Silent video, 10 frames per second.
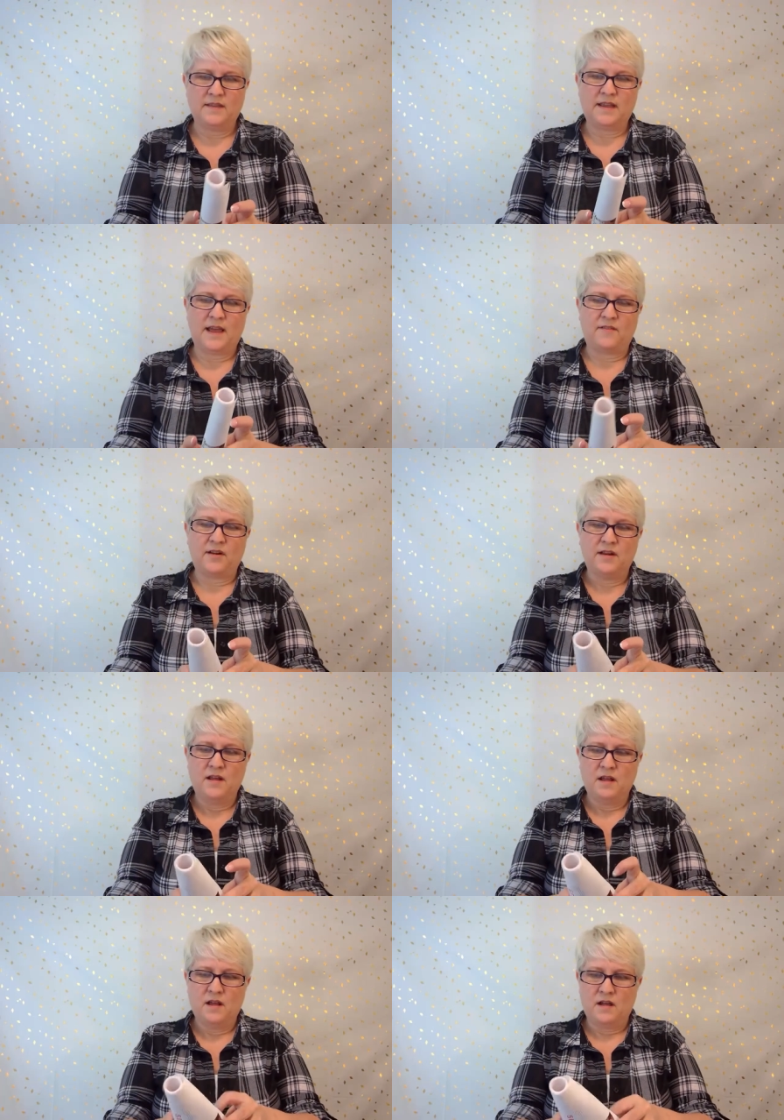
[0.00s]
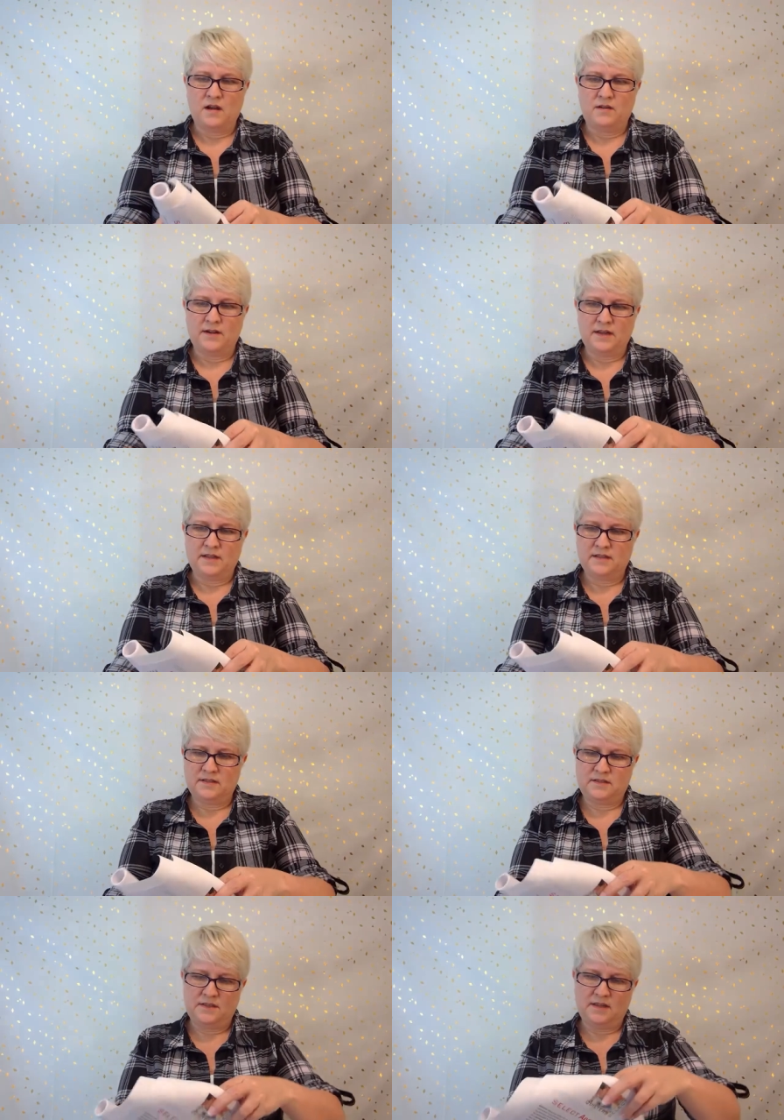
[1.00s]
think I have it. Alright,
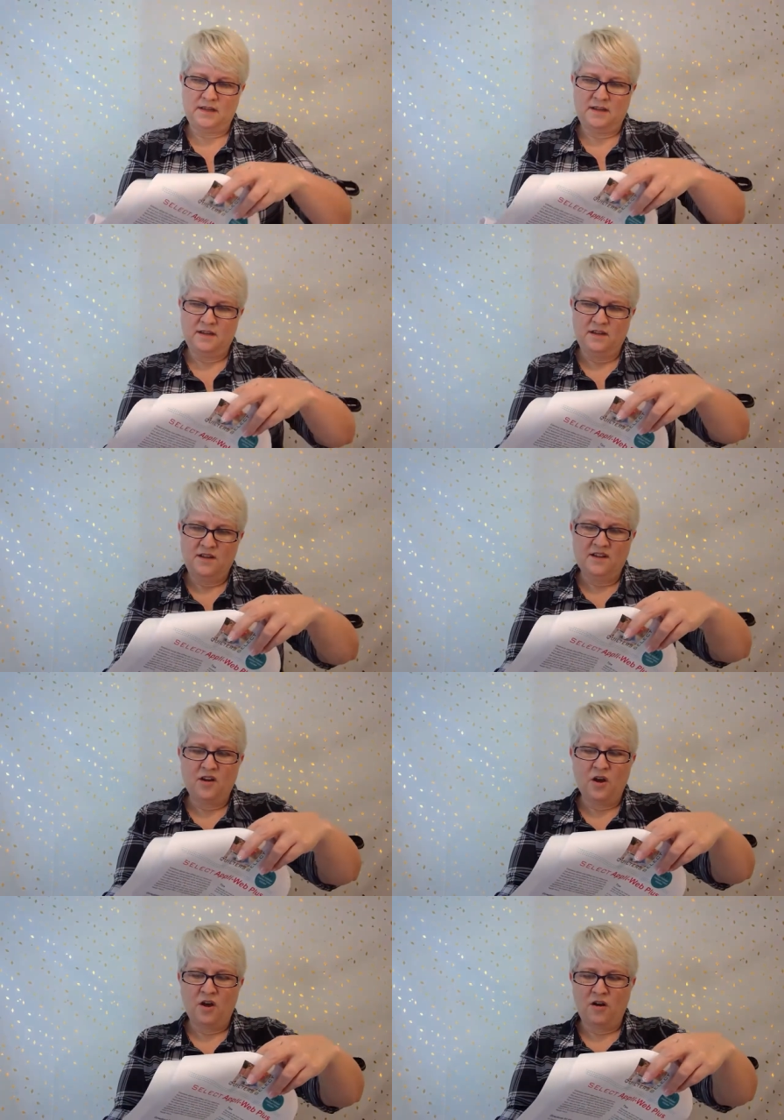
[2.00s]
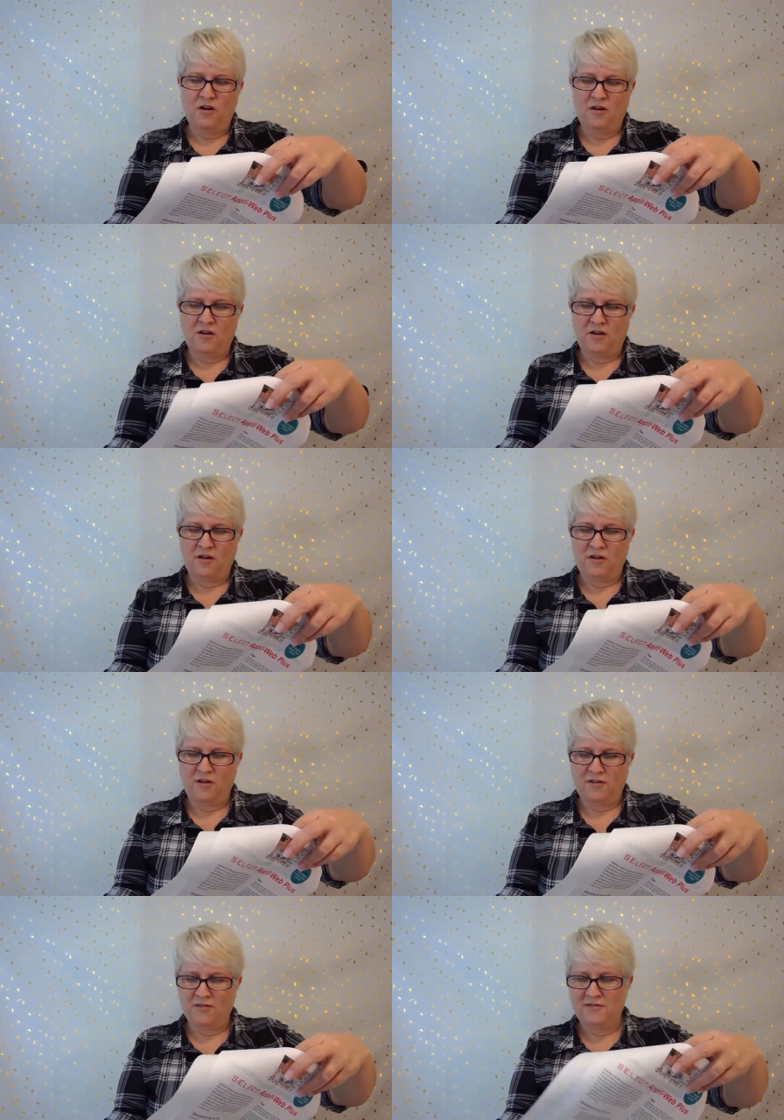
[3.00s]
let's see.
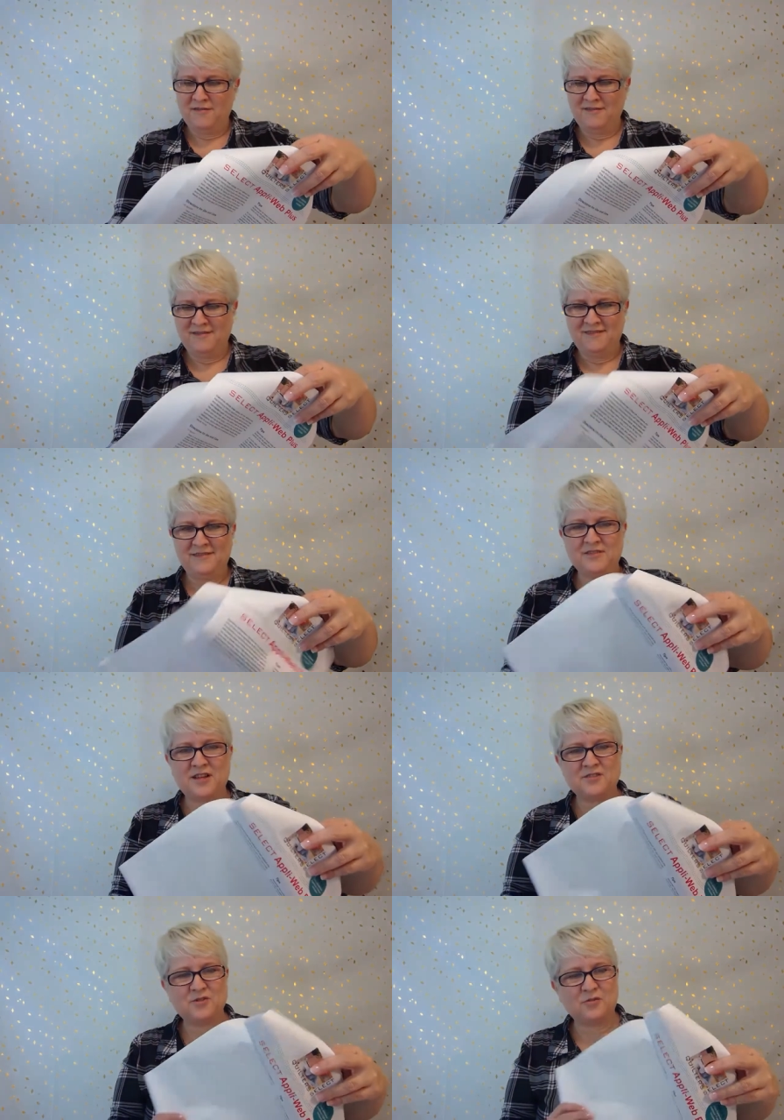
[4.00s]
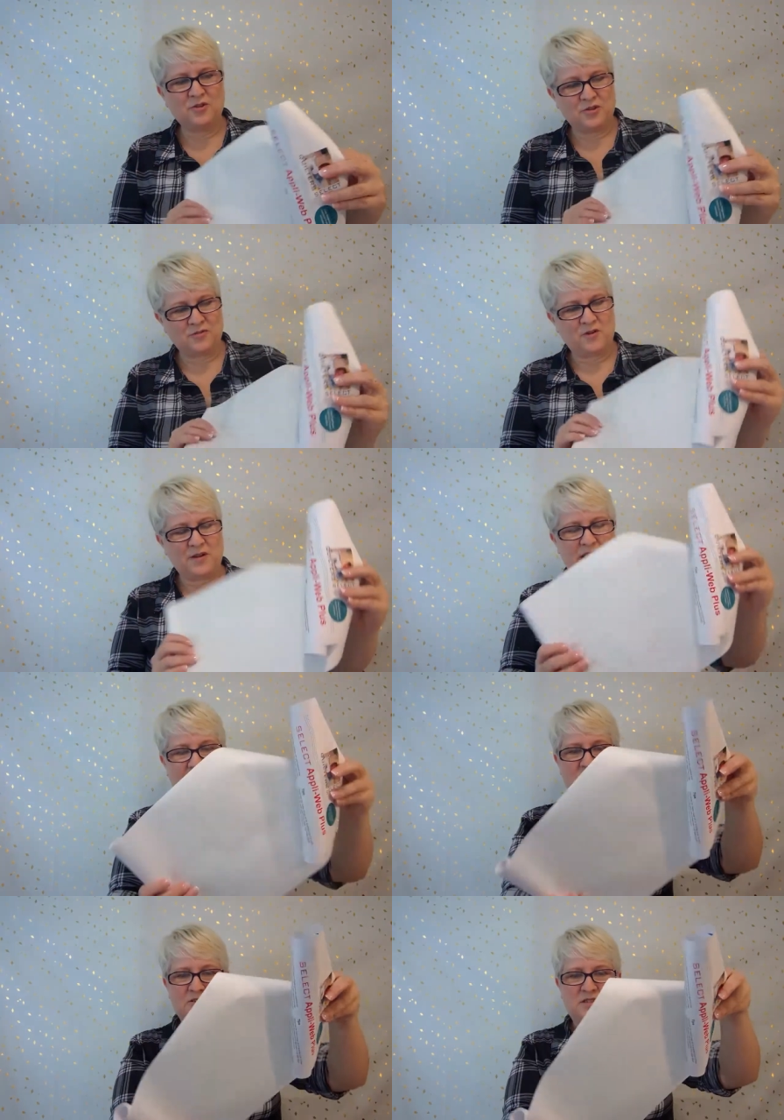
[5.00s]
Oh, that's so cute. Okay,
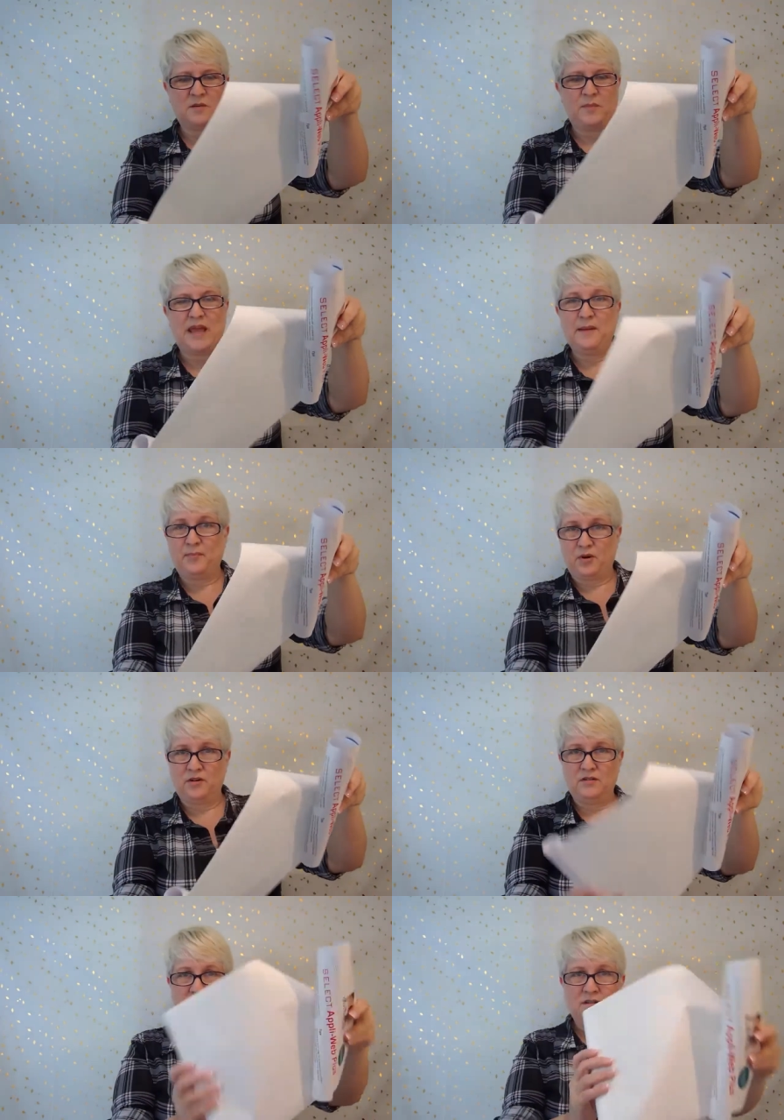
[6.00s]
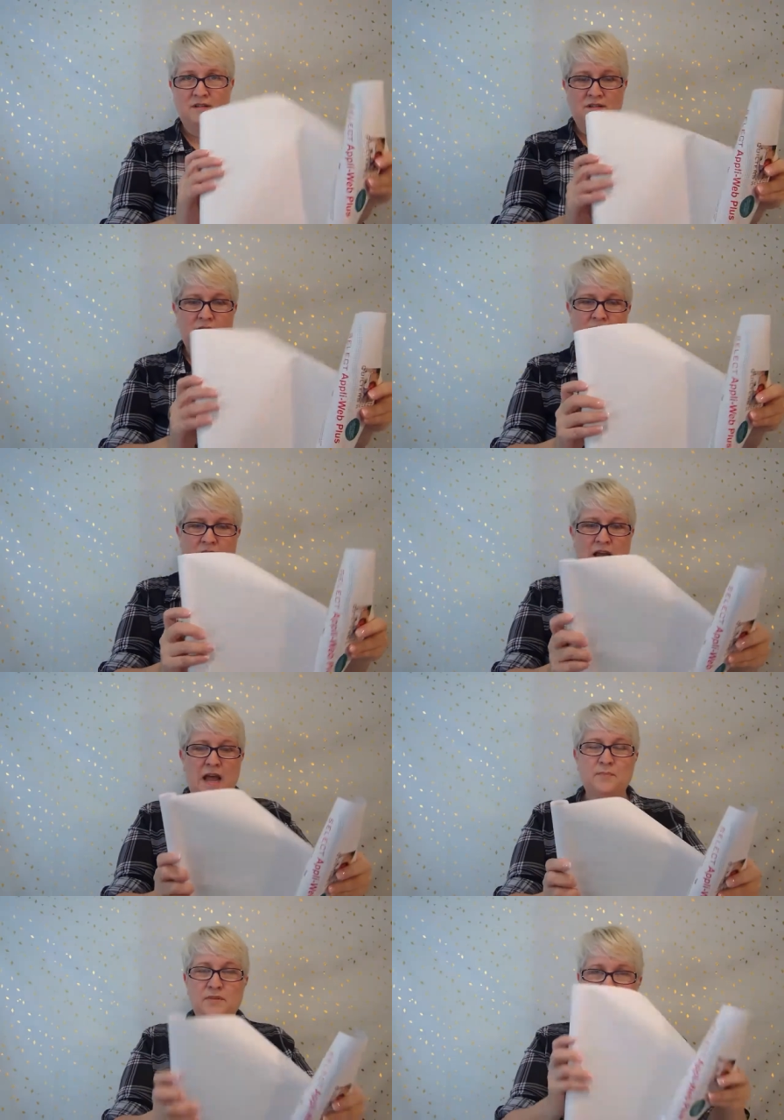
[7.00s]
here's the paper.
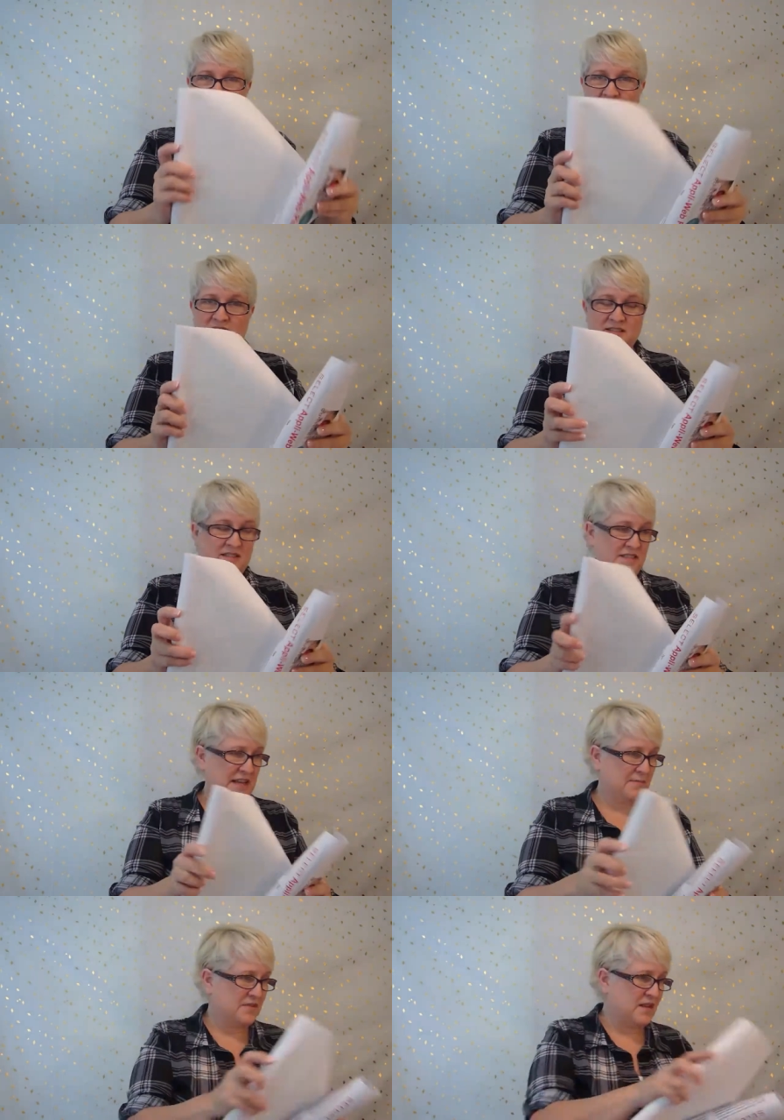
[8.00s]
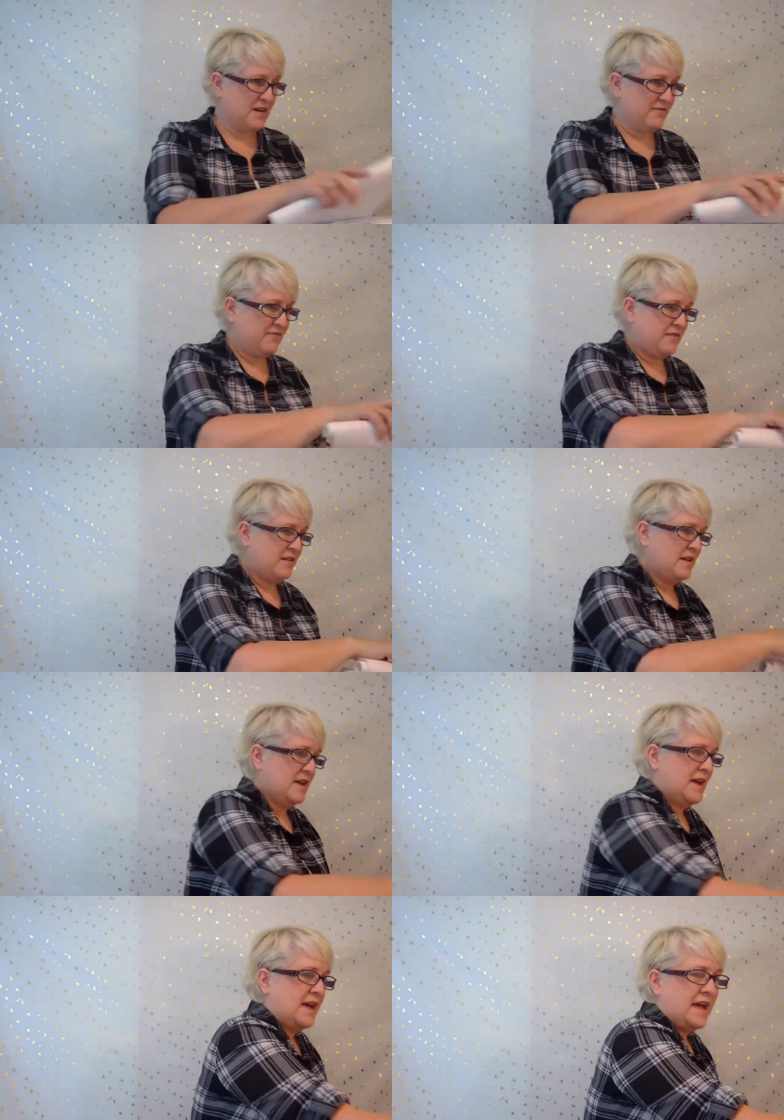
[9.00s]
I believe this is the same stuff
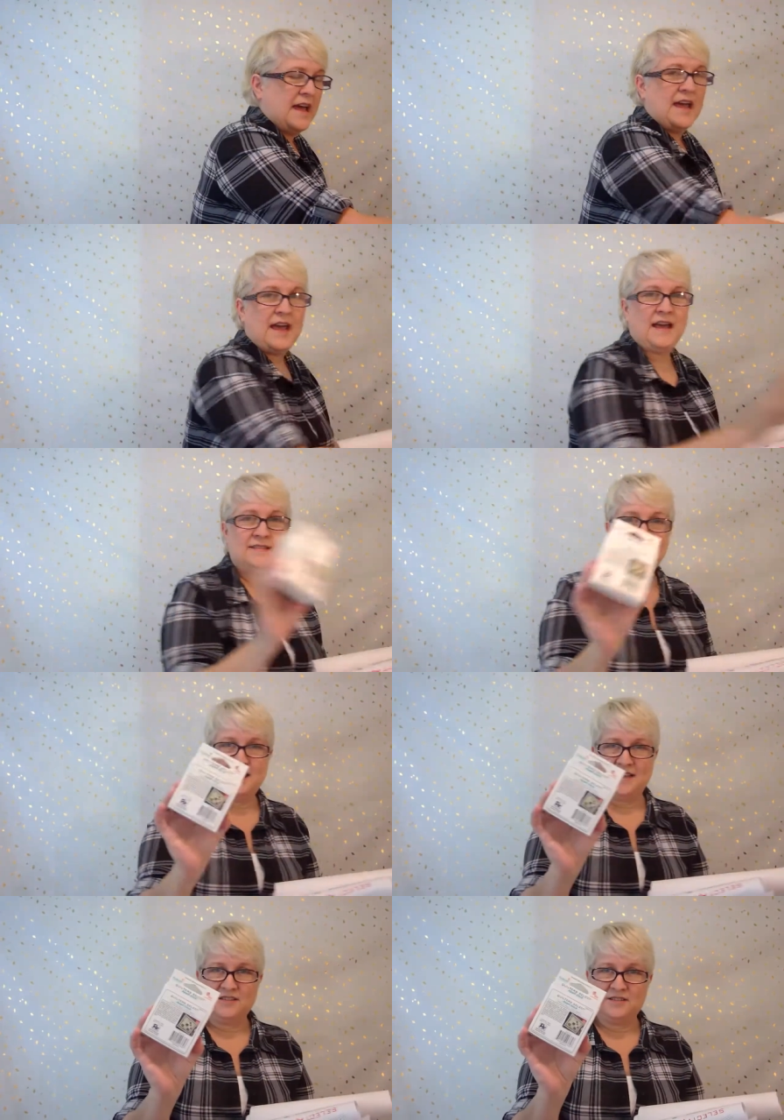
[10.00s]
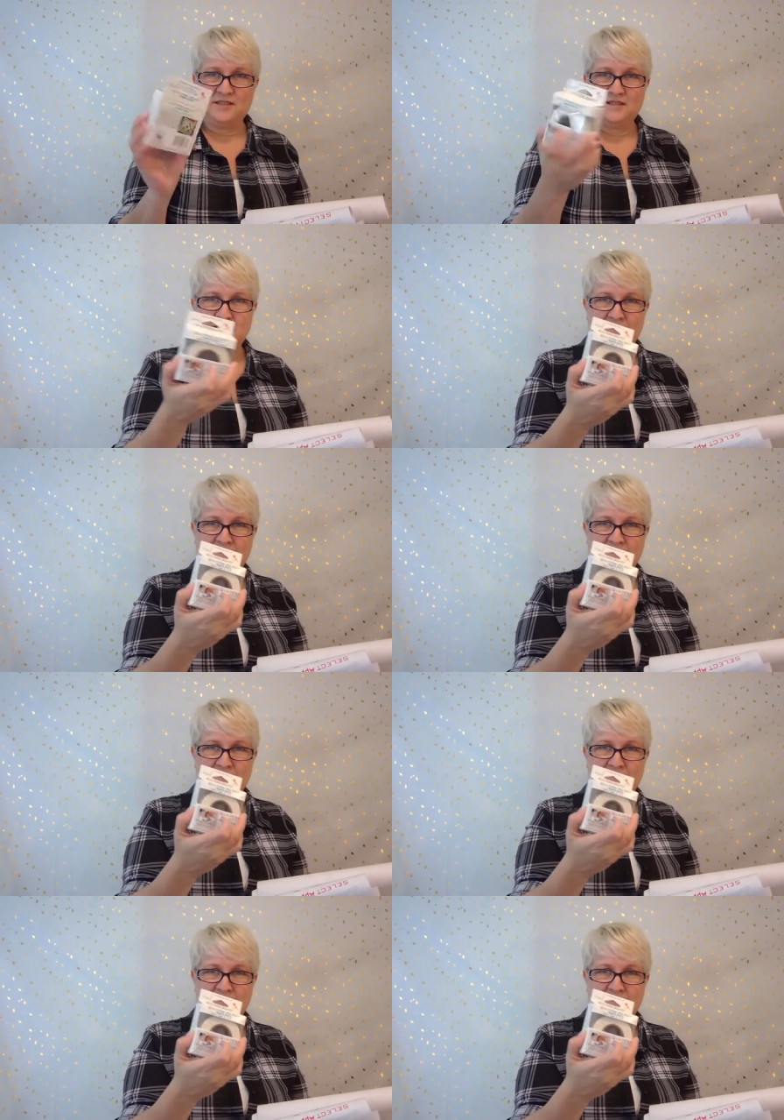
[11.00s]
as this,